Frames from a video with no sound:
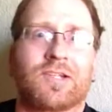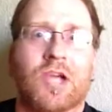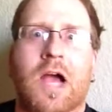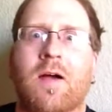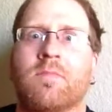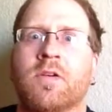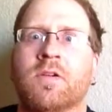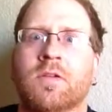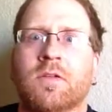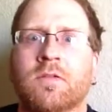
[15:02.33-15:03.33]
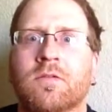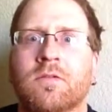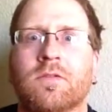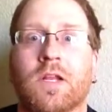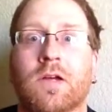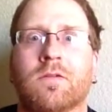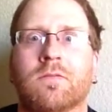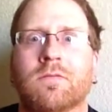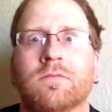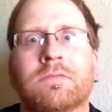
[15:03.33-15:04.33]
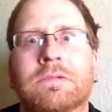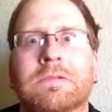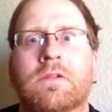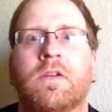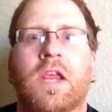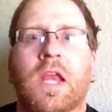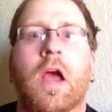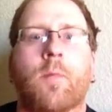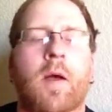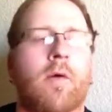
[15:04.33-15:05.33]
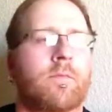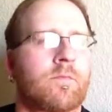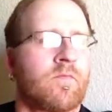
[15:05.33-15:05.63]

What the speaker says: a job, you know, can you help out?